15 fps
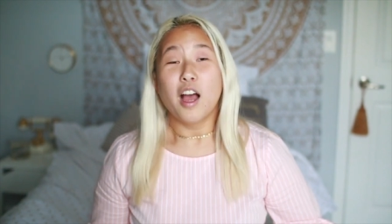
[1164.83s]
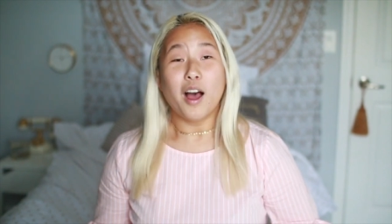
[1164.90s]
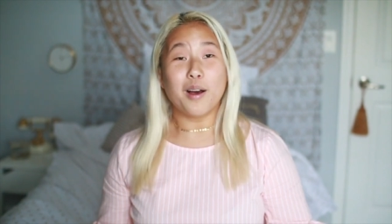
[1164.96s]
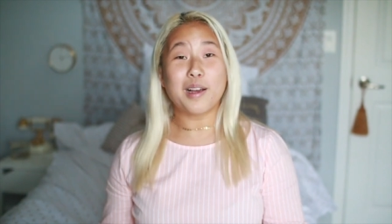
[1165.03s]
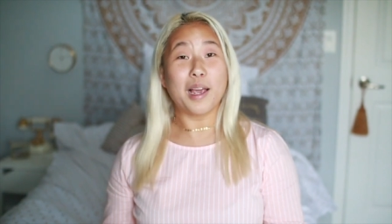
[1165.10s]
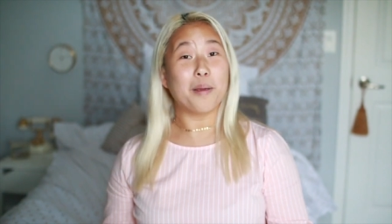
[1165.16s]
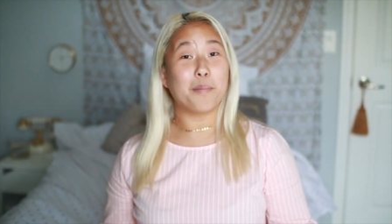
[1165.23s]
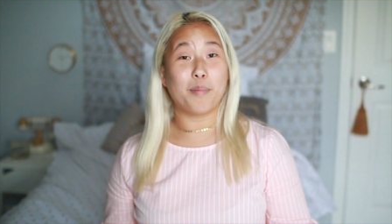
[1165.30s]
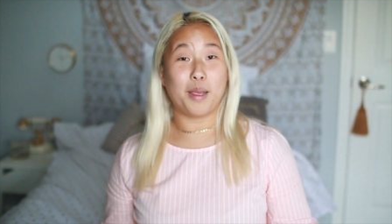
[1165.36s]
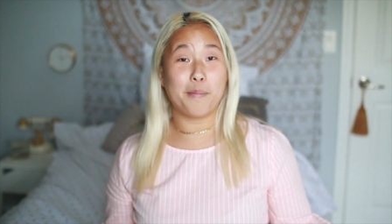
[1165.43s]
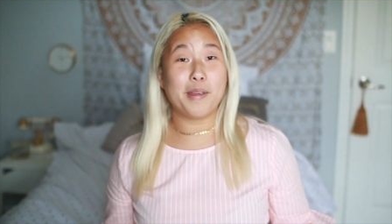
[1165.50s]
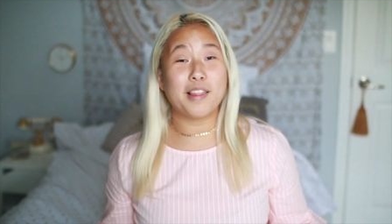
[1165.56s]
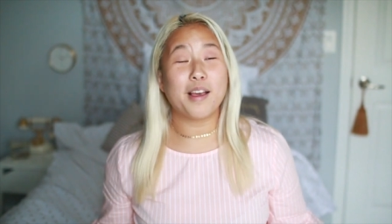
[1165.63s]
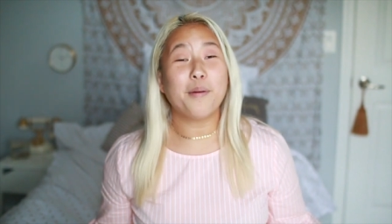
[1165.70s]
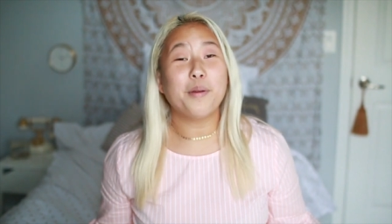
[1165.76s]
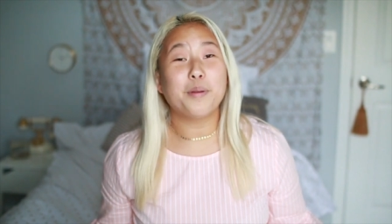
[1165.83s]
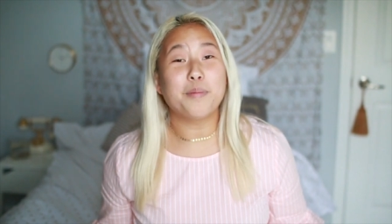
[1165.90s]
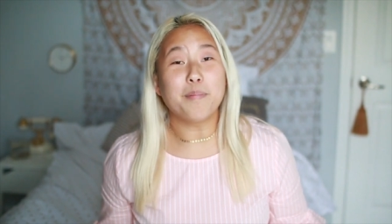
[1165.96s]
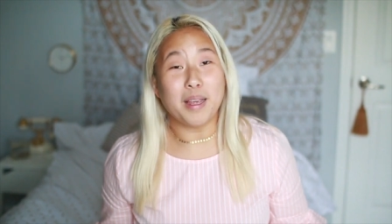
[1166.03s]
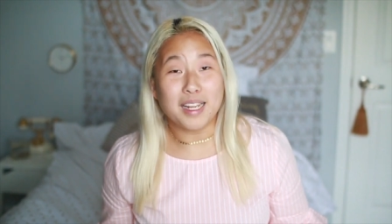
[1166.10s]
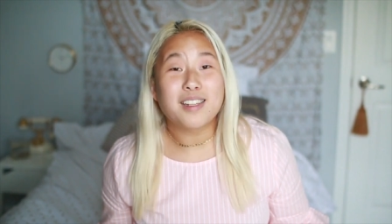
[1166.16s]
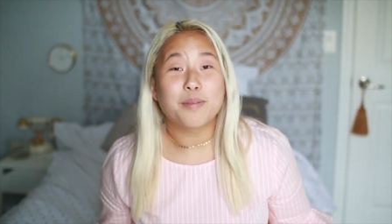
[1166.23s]
Okay, maybe that would
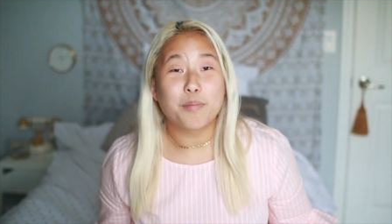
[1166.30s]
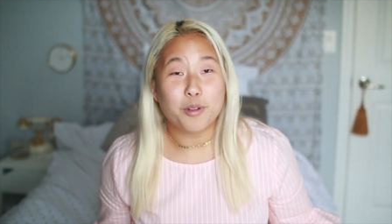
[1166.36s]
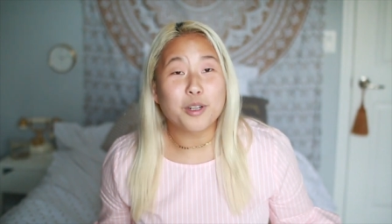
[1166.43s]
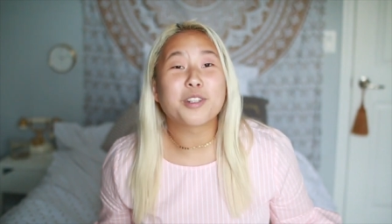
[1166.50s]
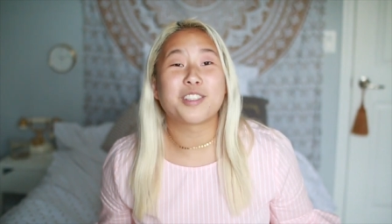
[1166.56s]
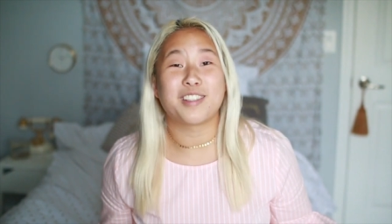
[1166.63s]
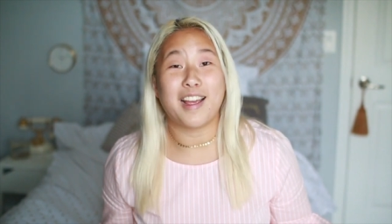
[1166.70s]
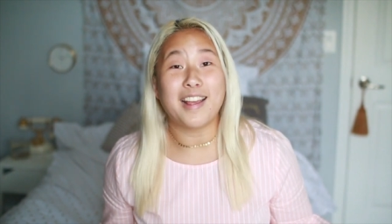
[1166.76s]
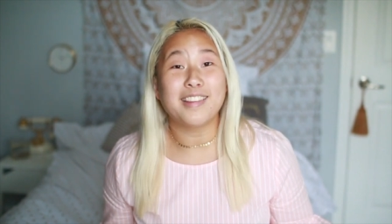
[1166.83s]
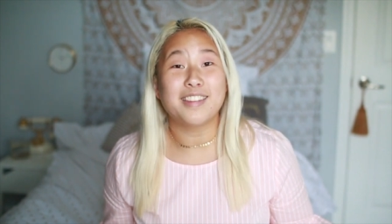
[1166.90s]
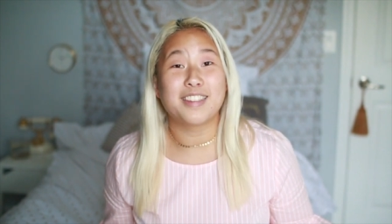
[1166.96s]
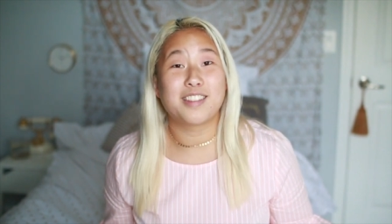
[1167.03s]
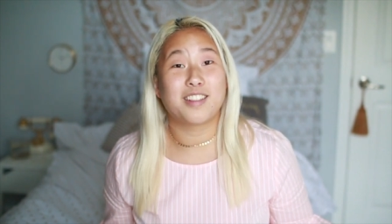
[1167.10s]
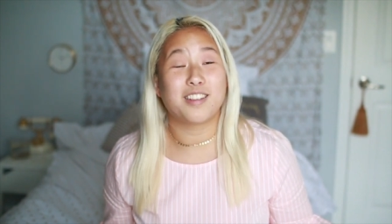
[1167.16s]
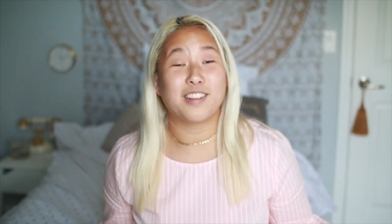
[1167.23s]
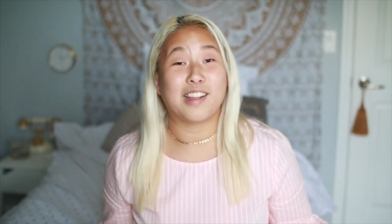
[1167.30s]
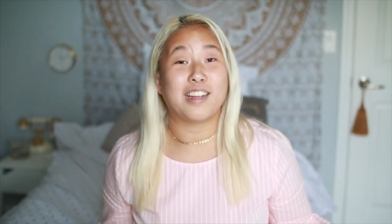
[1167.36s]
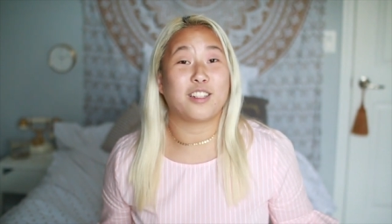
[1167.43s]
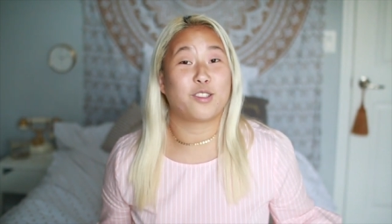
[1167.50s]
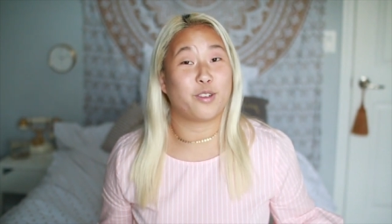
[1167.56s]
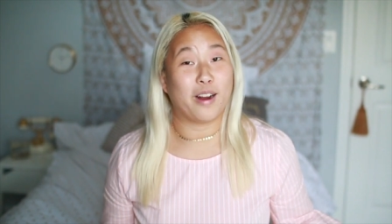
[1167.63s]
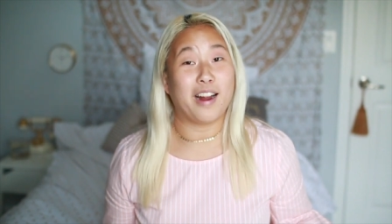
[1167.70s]
make more sense to
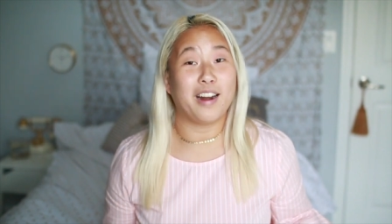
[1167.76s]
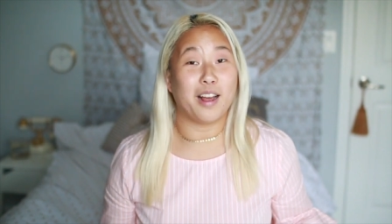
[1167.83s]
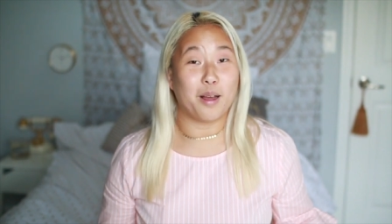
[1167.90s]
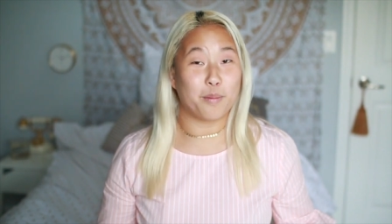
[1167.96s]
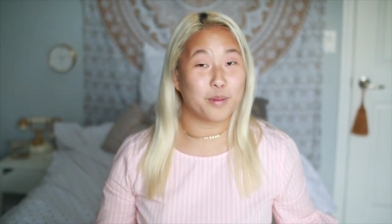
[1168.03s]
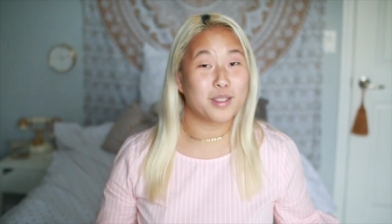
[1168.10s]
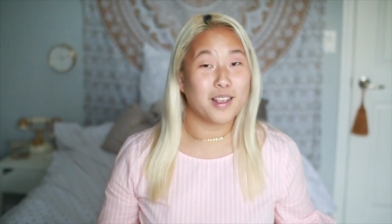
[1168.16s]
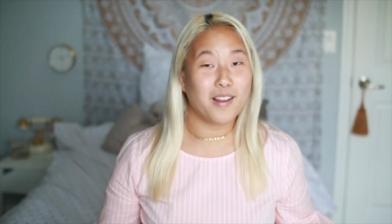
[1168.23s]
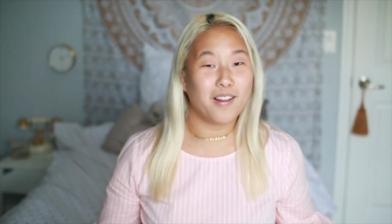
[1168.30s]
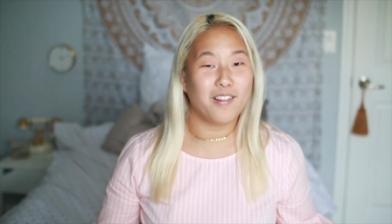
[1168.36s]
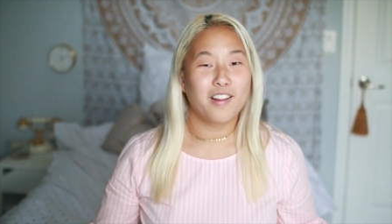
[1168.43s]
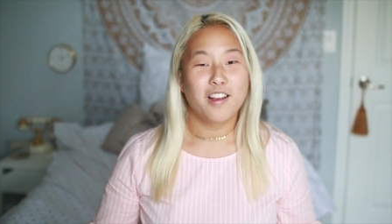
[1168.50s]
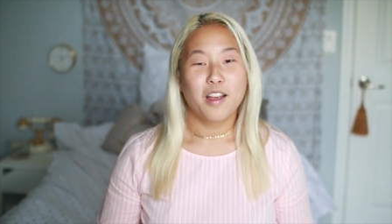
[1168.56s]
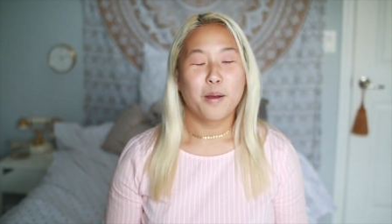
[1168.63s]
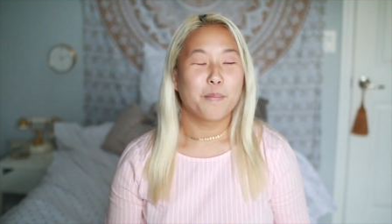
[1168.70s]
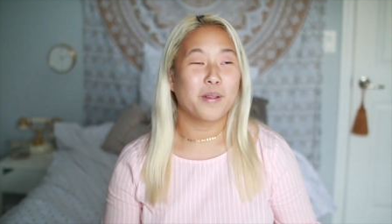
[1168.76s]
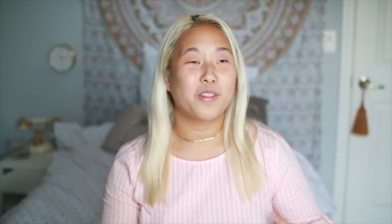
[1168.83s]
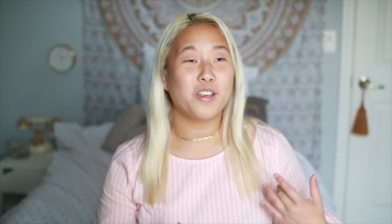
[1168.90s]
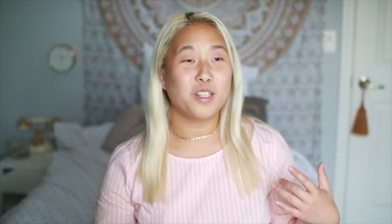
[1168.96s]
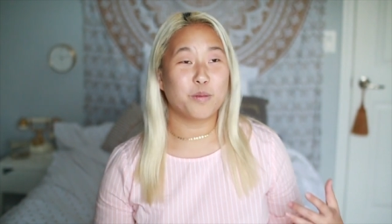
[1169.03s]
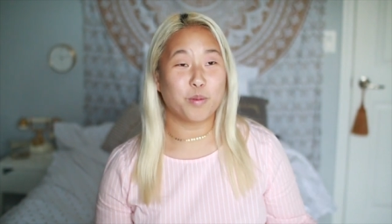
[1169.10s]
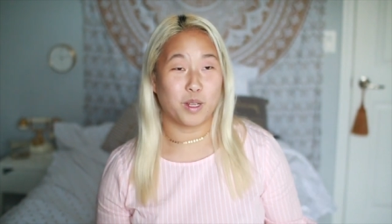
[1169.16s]
like try to upsell, but
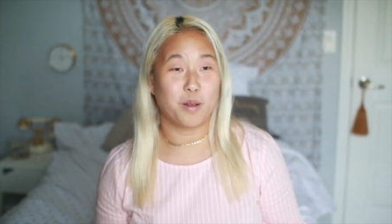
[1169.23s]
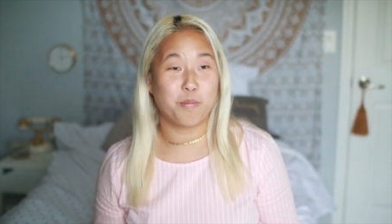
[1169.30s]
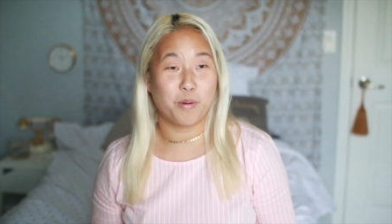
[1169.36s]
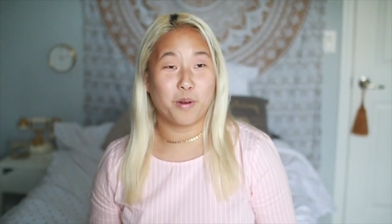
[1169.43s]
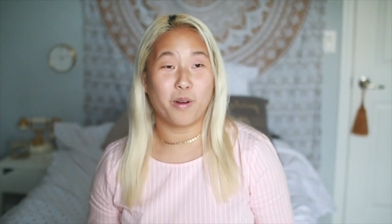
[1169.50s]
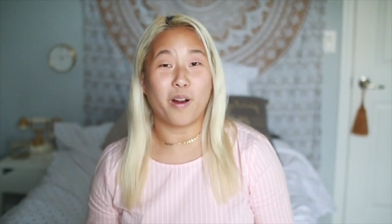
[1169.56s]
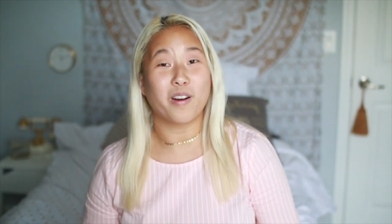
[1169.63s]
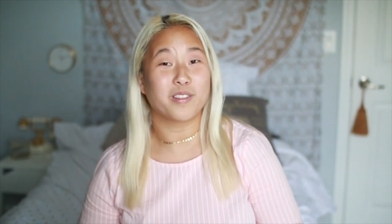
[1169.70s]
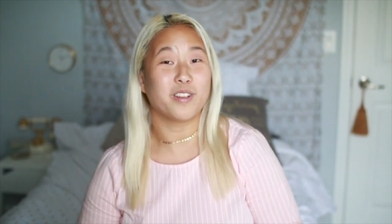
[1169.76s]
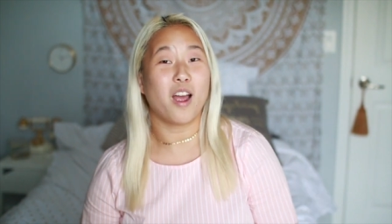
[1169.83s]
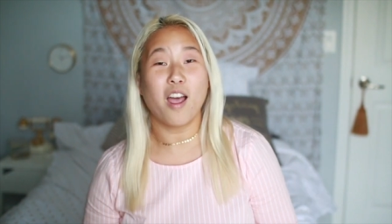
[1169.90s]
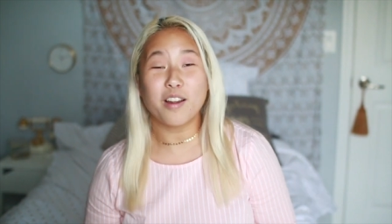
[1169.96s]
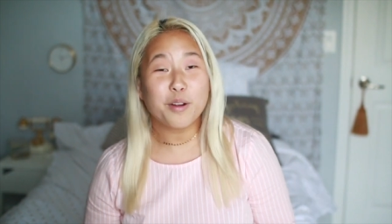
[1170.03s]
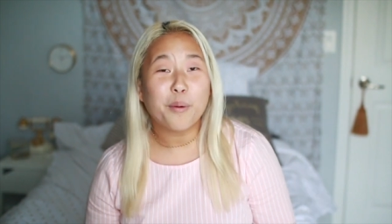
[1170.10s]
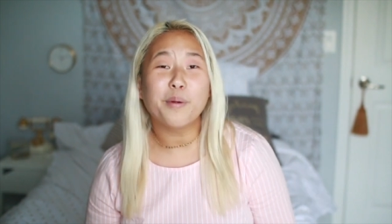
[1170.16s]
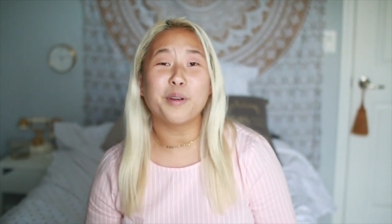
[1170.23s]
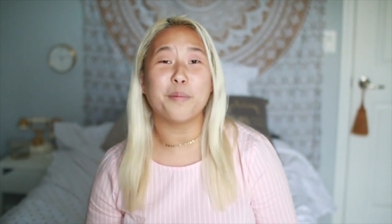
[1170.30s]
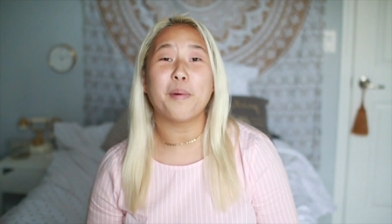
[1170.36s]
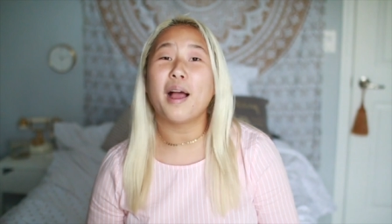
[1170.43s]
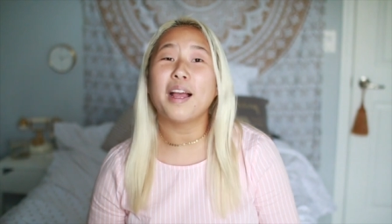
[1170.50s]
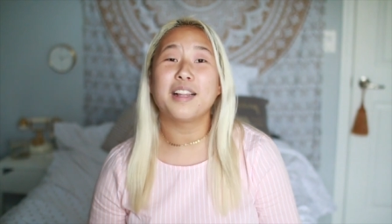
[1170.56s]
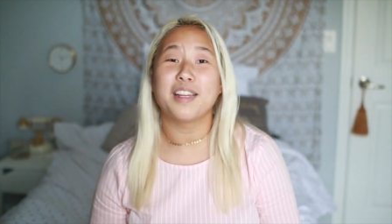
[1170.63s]
these people are not going to
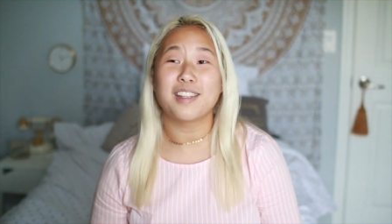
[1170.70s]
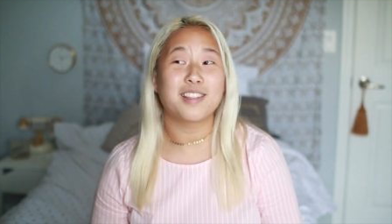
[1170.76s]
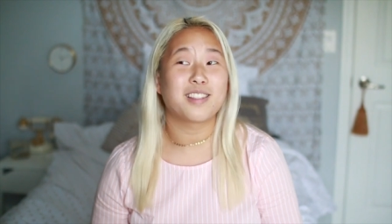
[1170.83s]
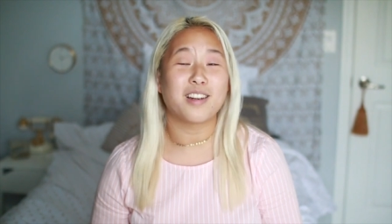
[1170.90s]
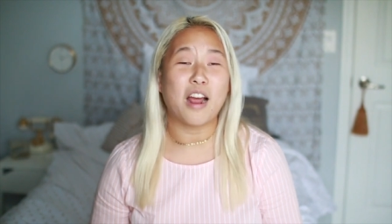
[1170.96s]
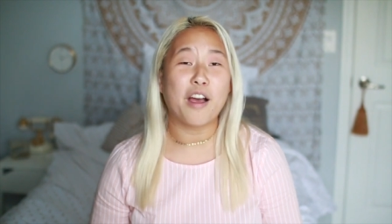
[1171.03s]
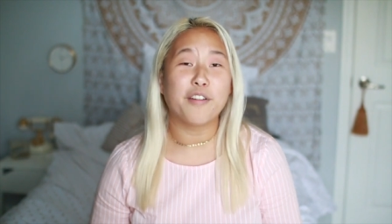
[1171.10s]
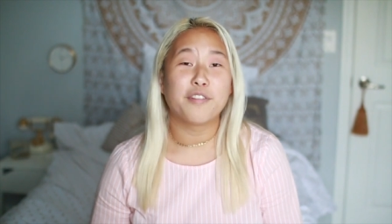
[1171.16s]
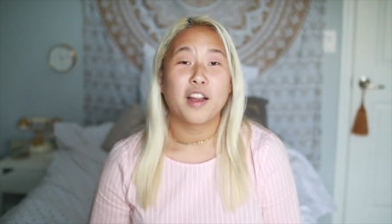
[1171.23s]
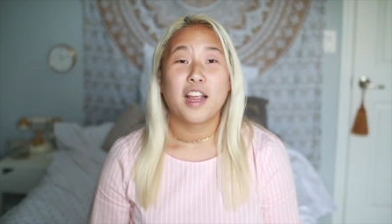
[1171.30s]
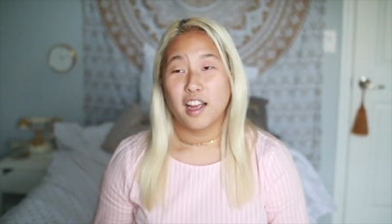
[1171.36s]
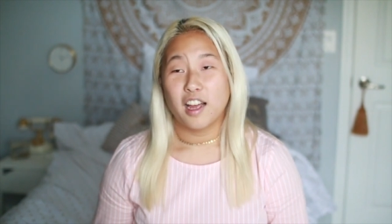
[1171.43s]
buy that stuff.